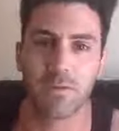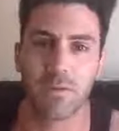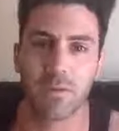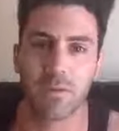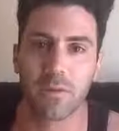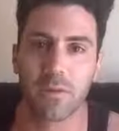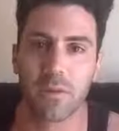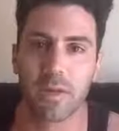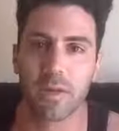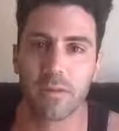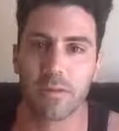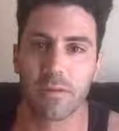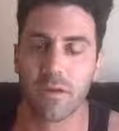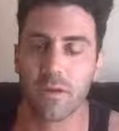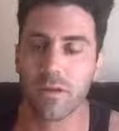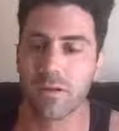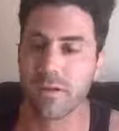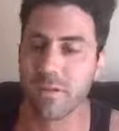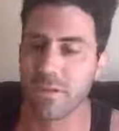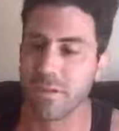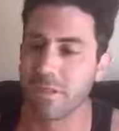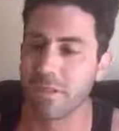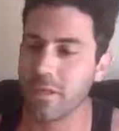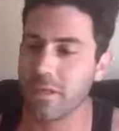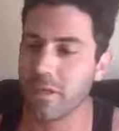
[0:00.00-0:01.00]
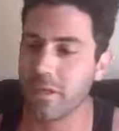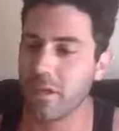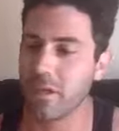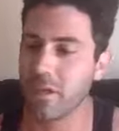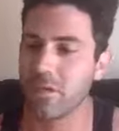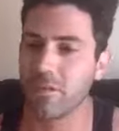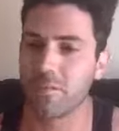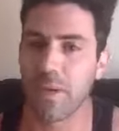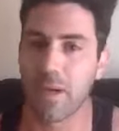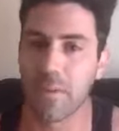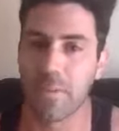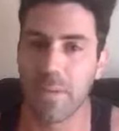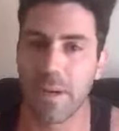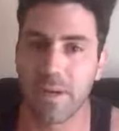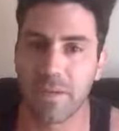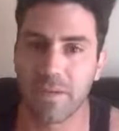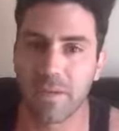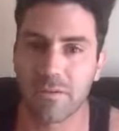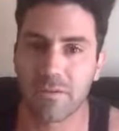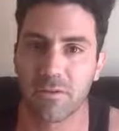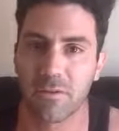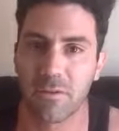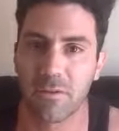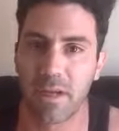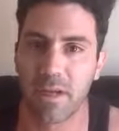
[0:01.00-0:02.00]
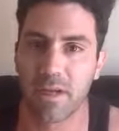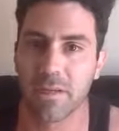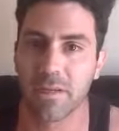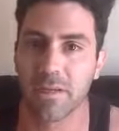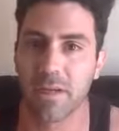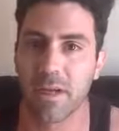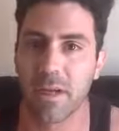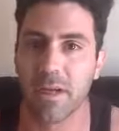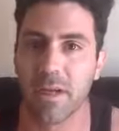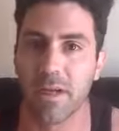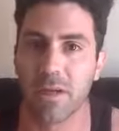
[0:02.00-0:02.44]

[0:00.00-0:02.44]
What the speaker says: And then we got Darren, the CEO of My Passive Trades.